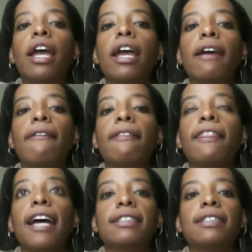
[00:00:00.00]
And
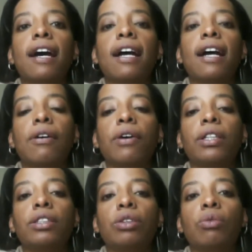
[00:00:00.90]
that's not going
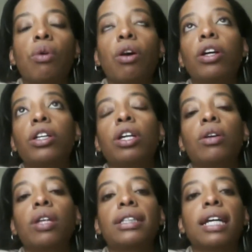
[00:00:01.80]
to work.
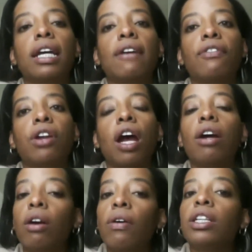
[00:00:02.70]
They say if you're not
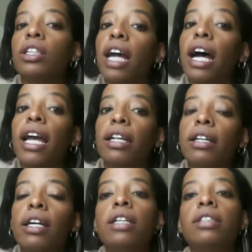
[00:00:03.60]
growing, you're dying.
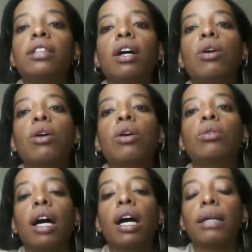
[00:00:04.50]
So,
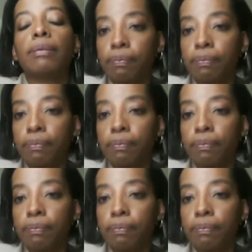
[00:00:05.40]
for